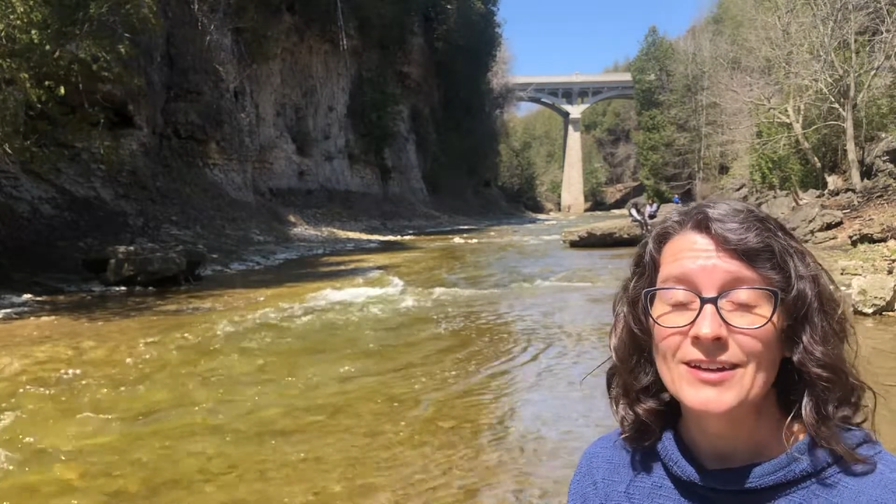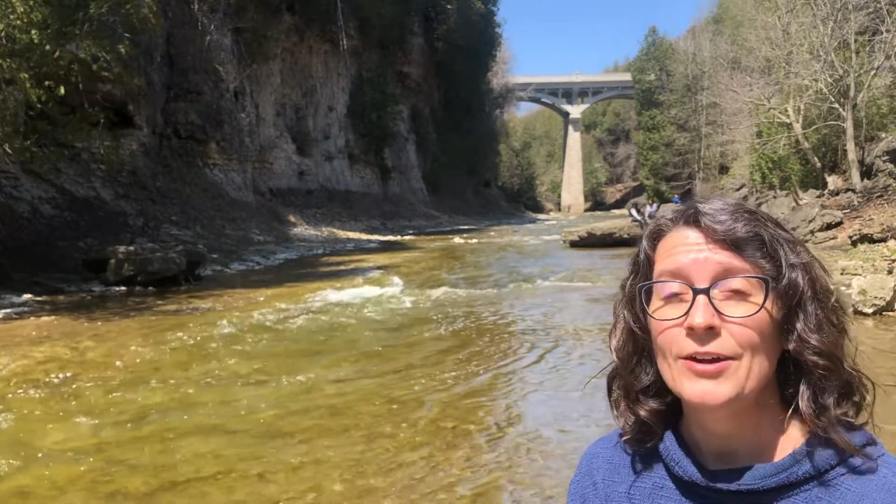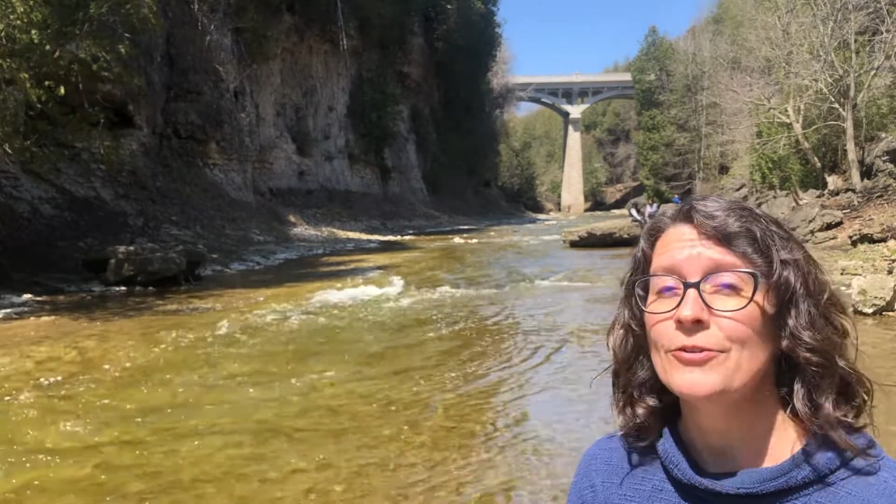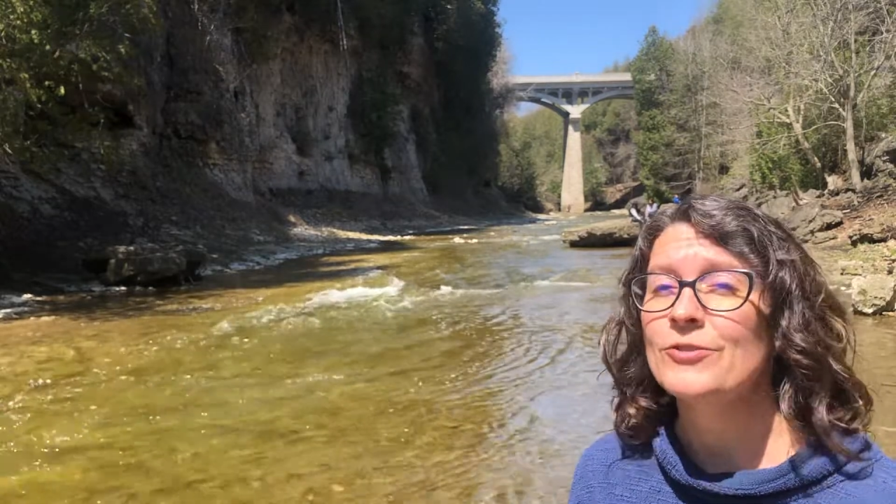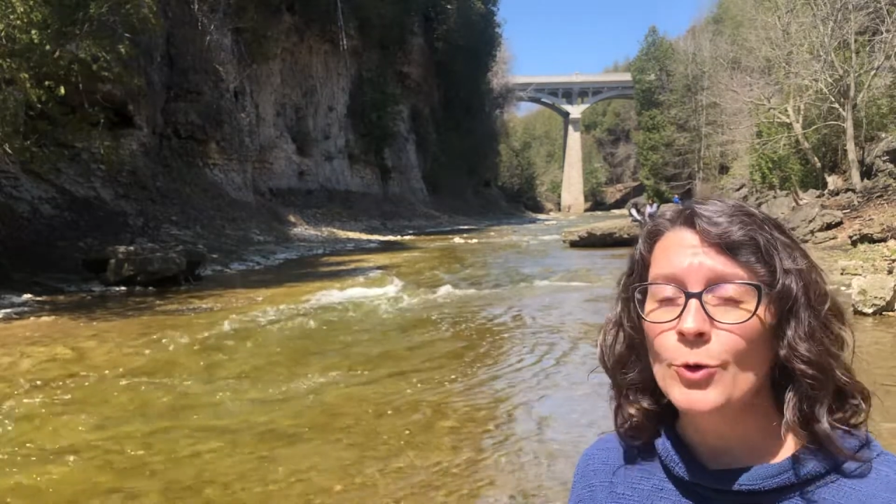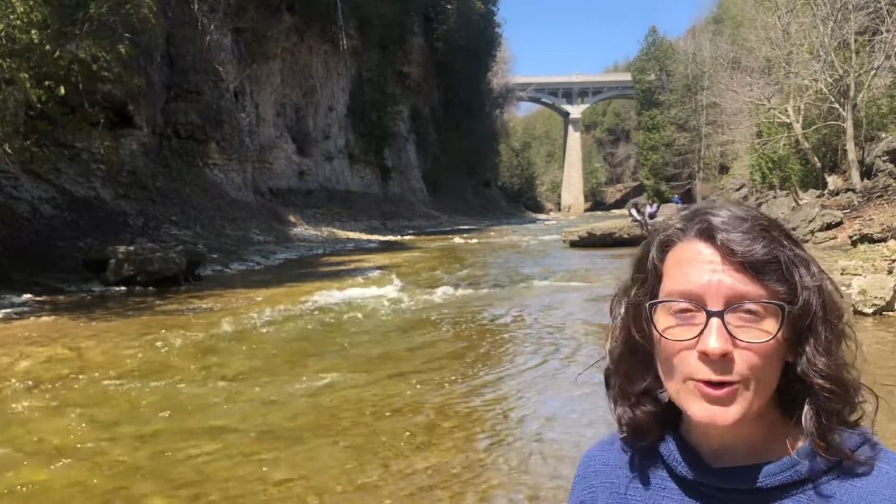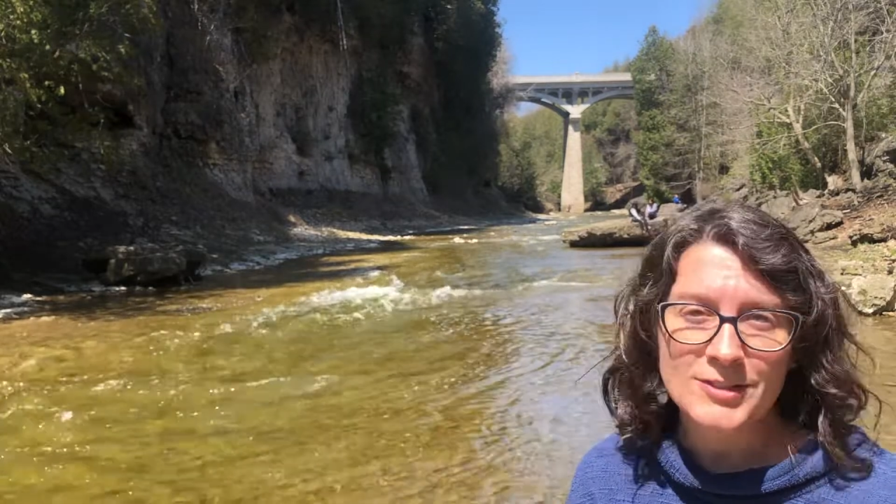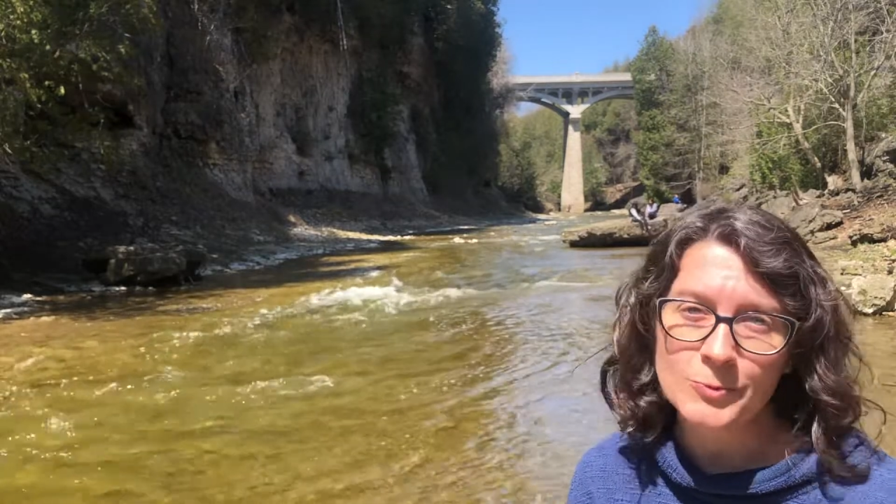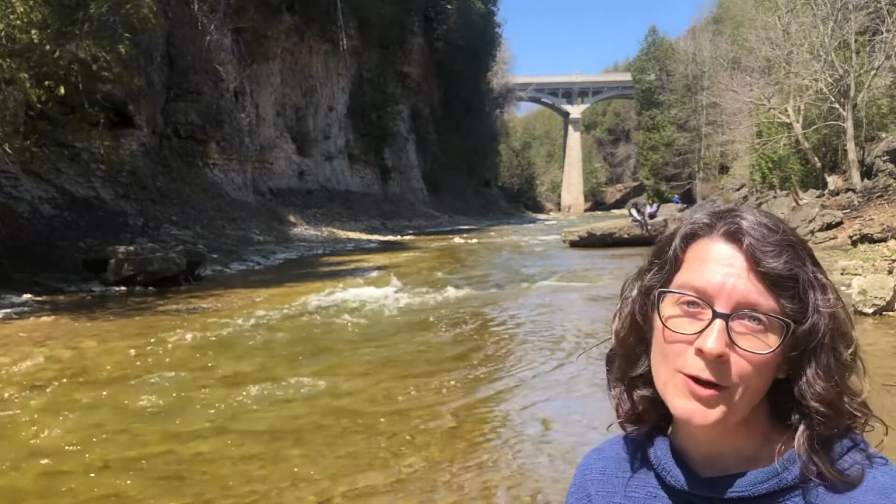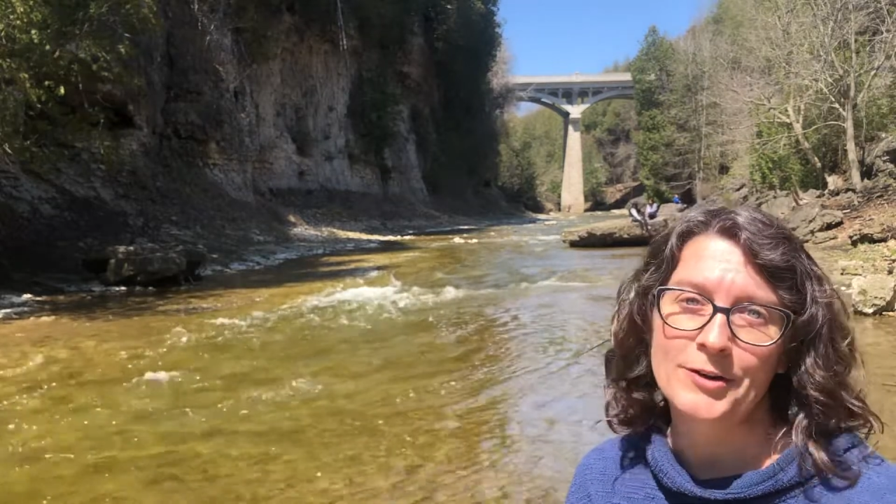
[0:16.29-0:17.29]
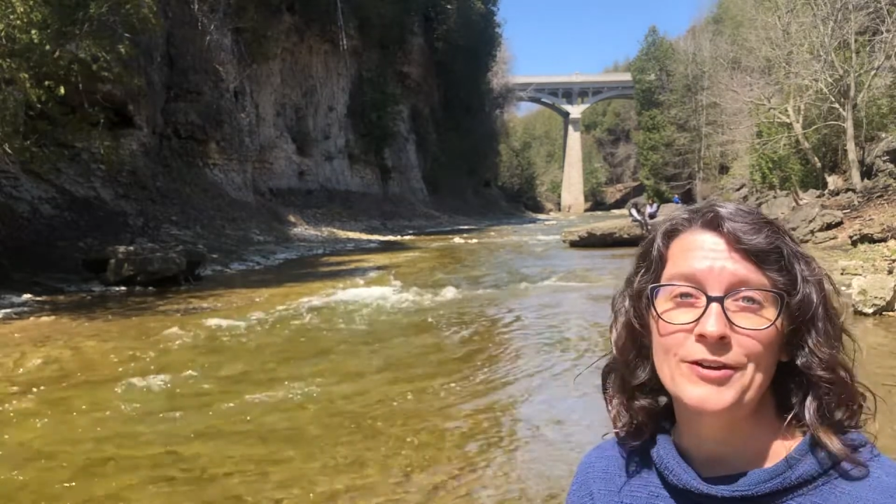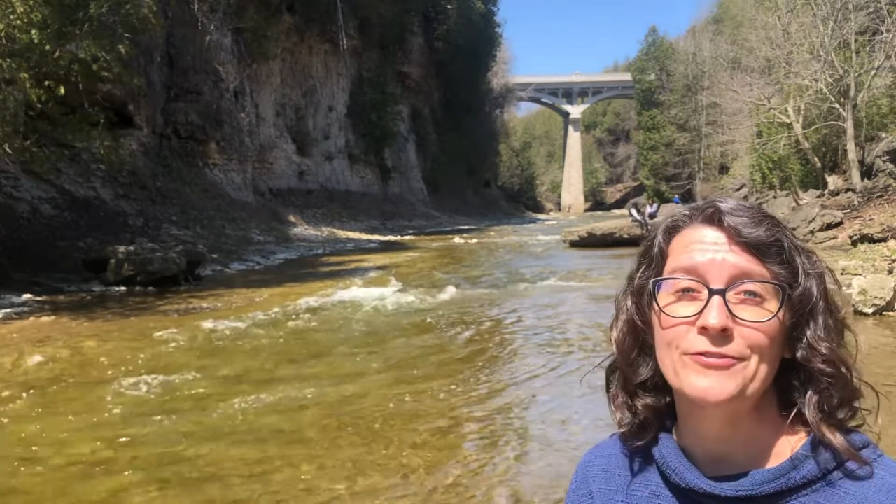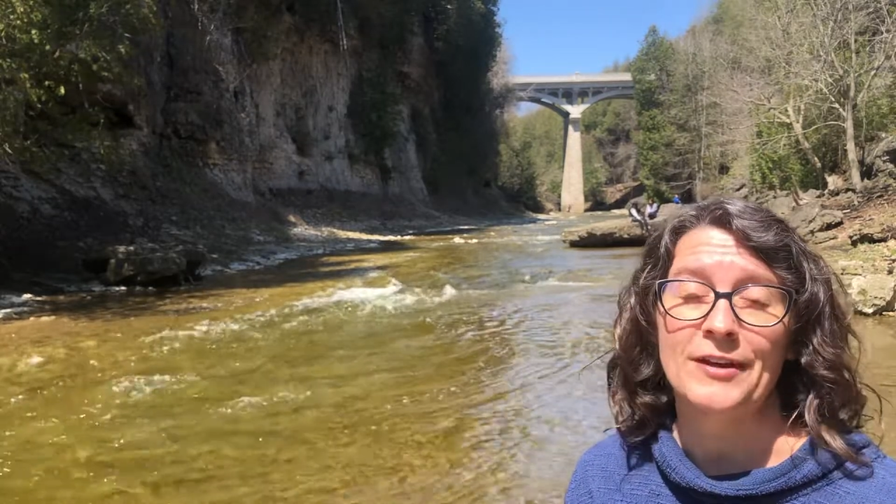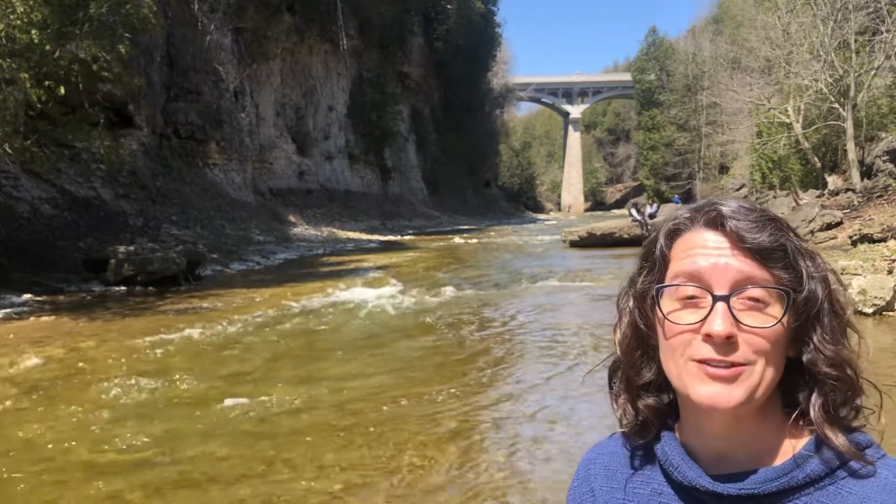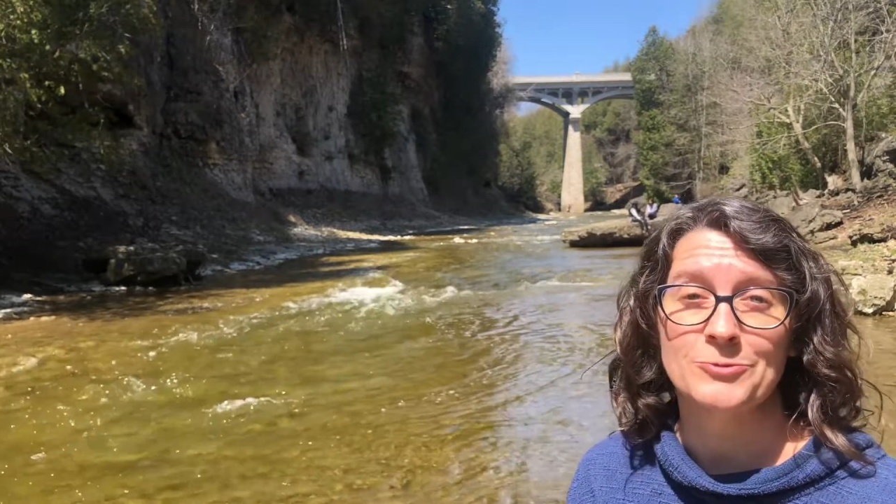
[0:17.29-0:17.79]
Of course water
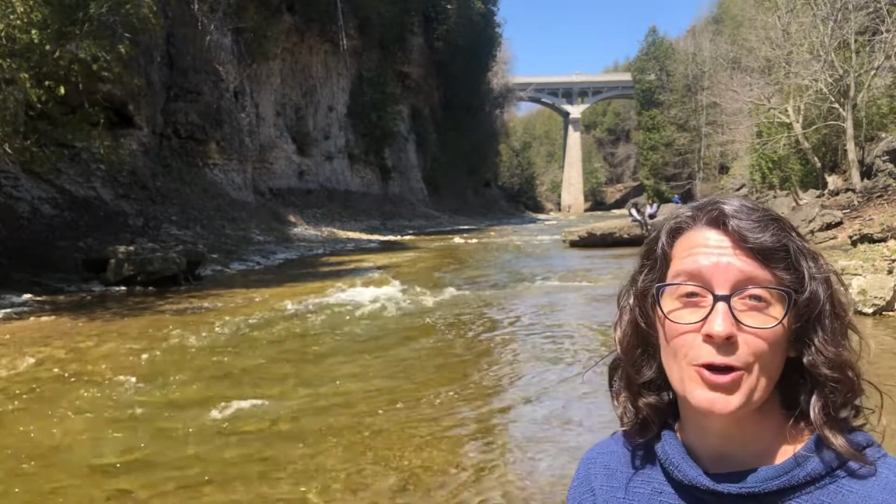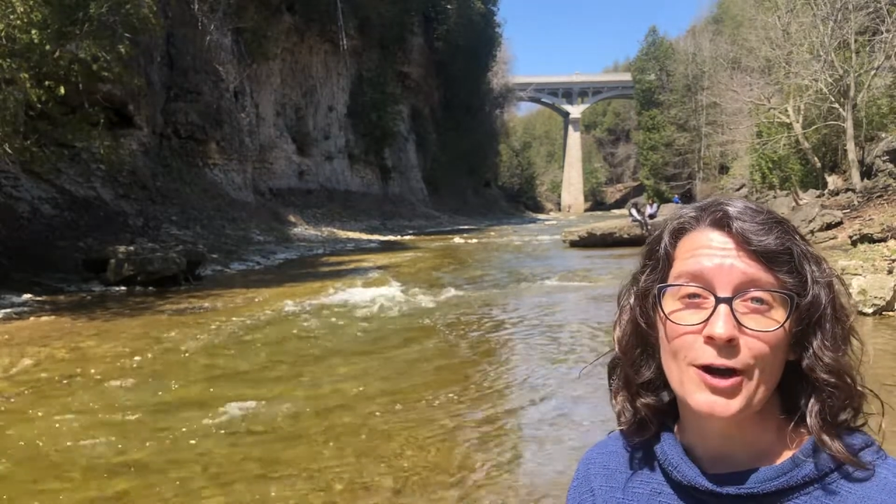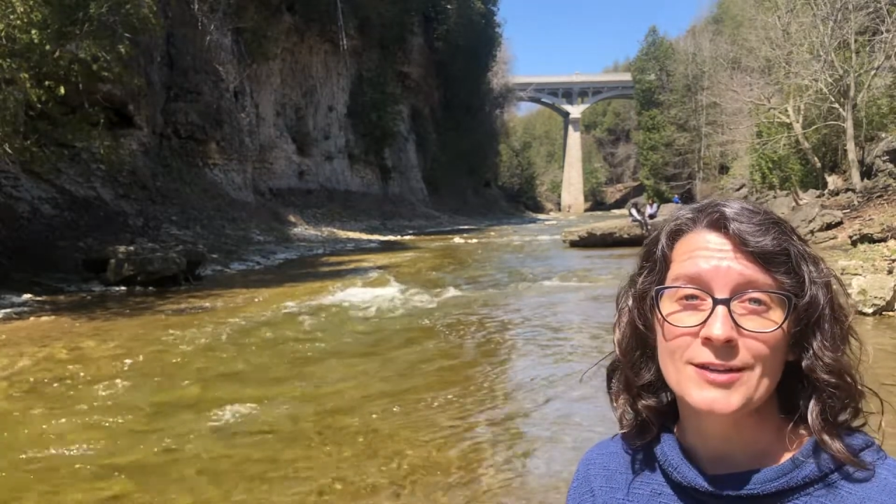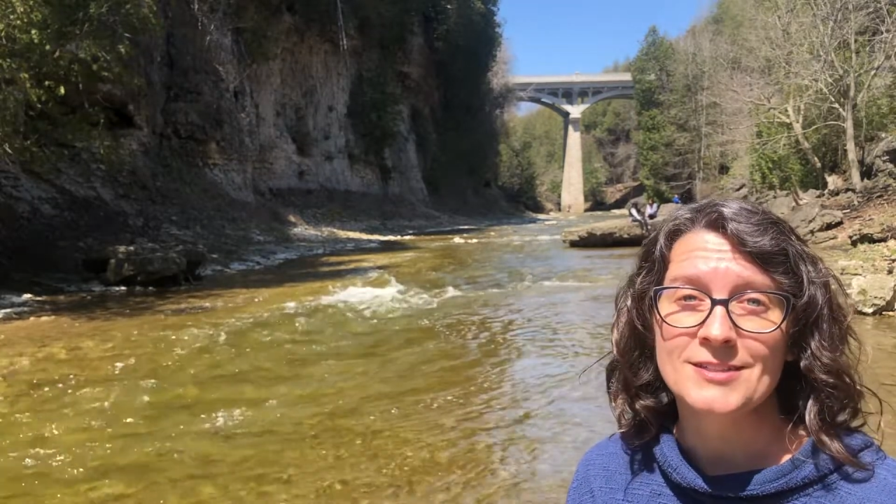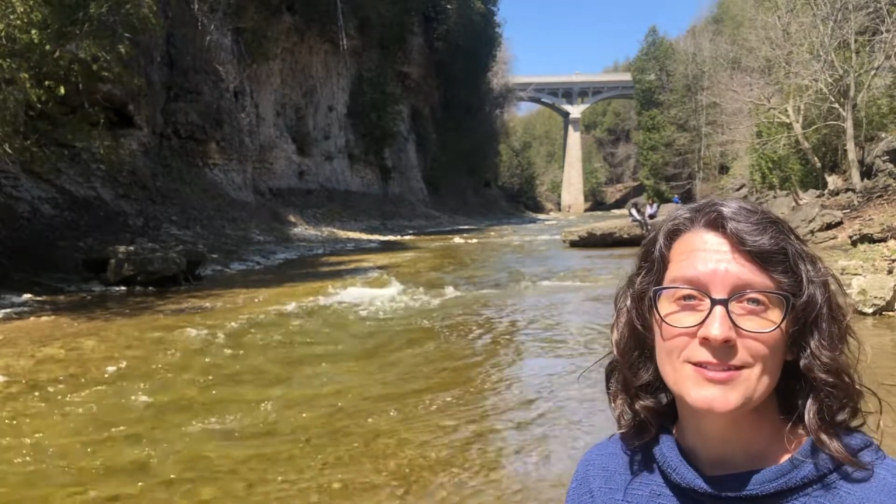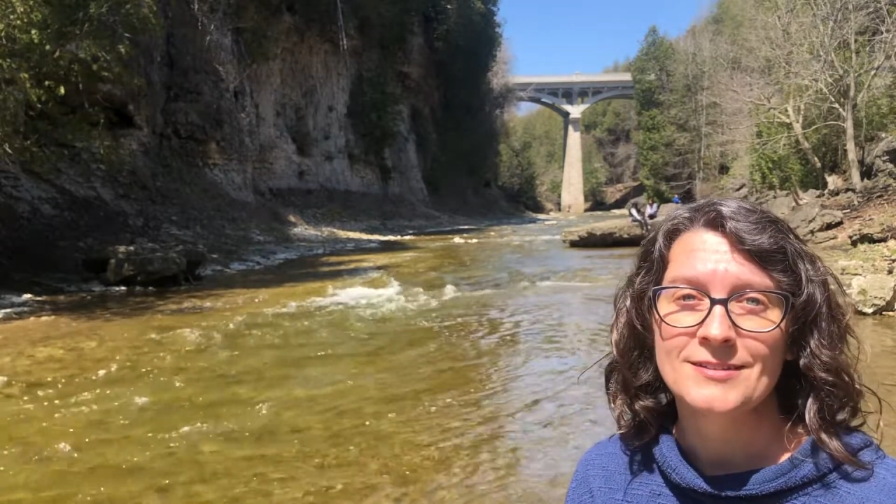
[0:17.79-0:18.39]
affects rocks.